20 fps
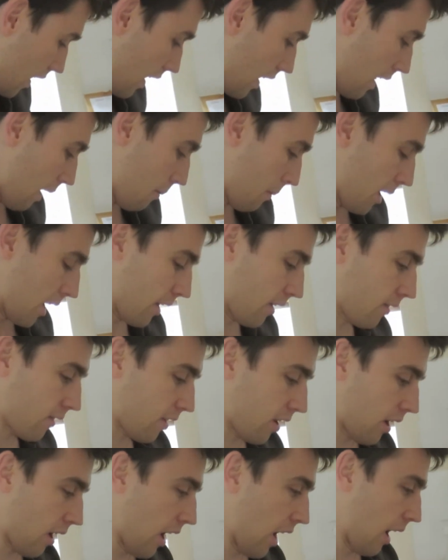and that
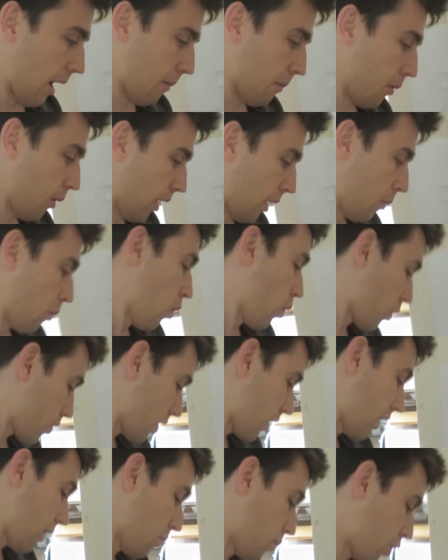means boiling
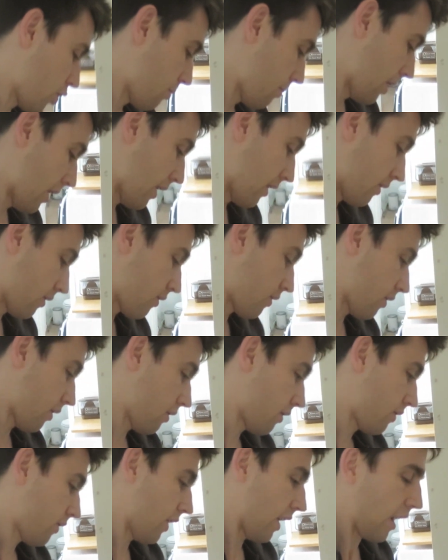water, which means
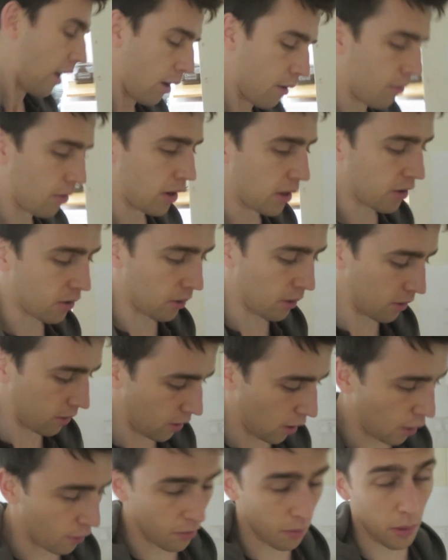sitting over it so it doesn't
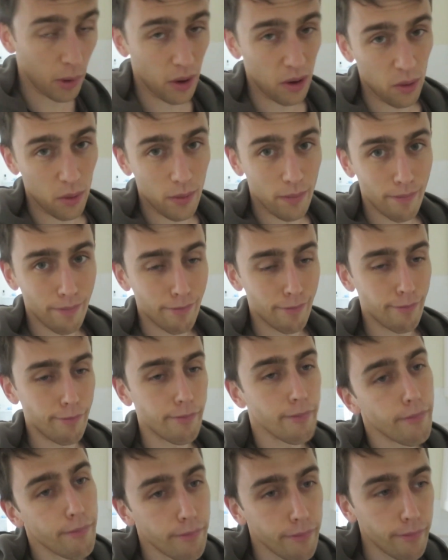overboil.
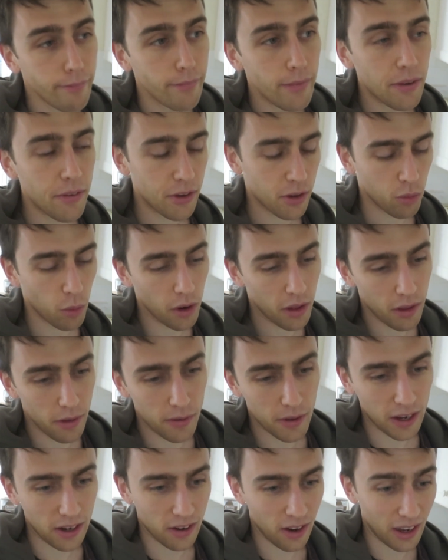If it's one of the
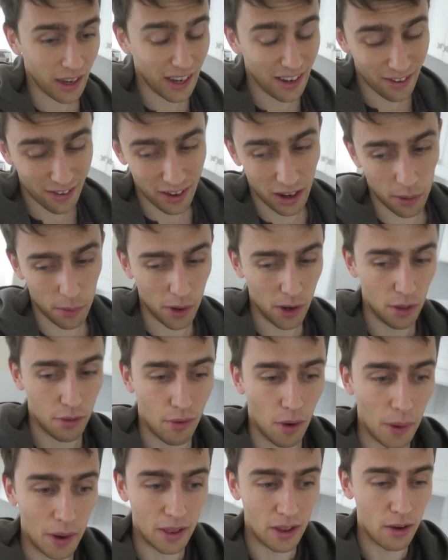things like yesterday, we could
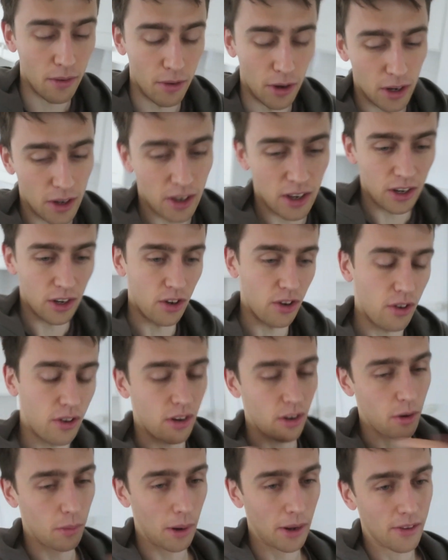throw it in the oven. You can
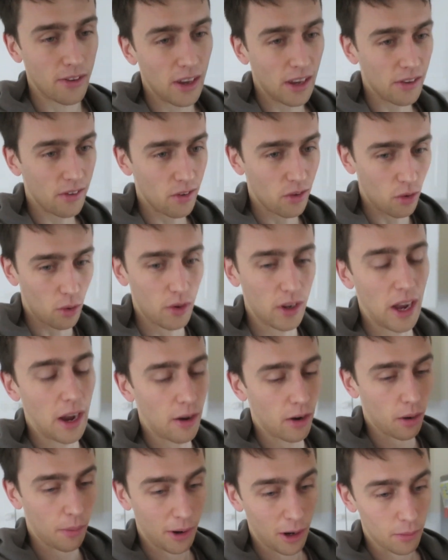just come downstairs, sort it
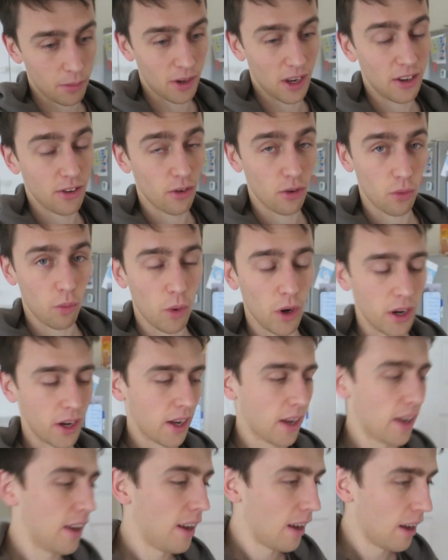out, go back upstairs, do some work.
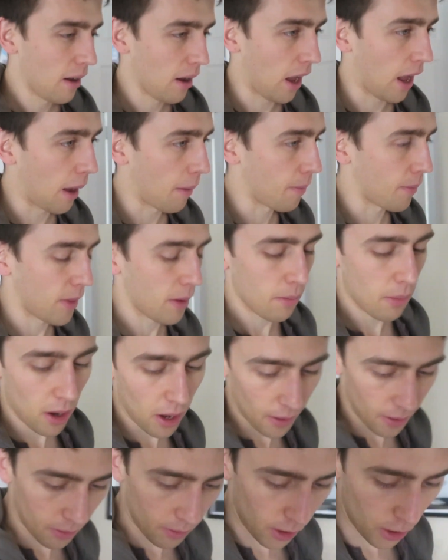
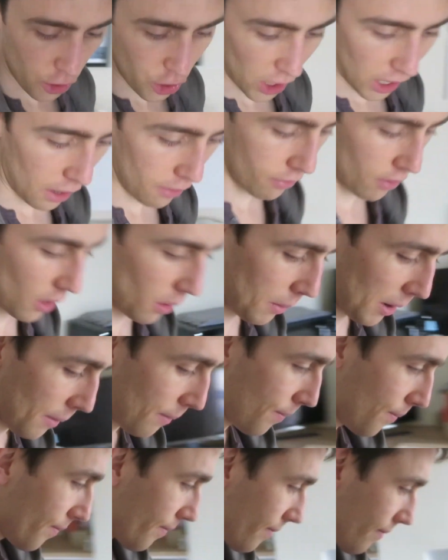But I'm going to chill out for a little
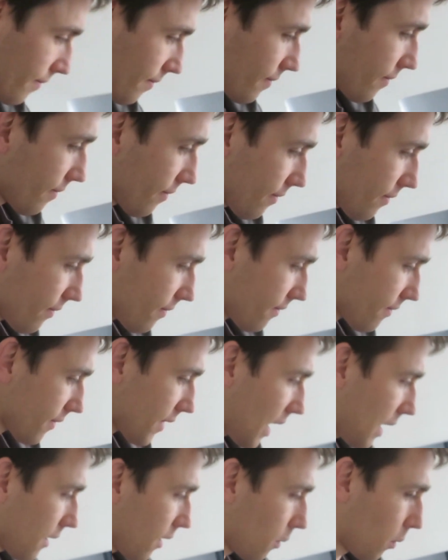bit
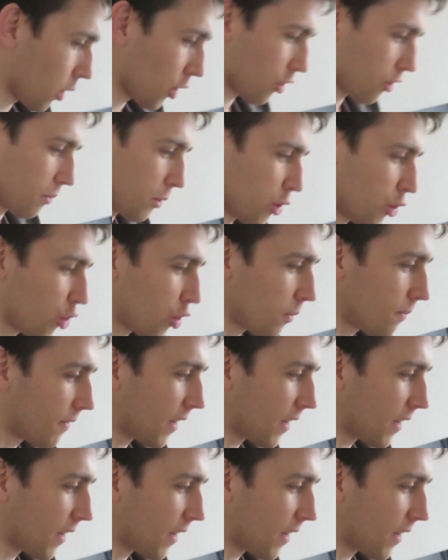and watch some YouTube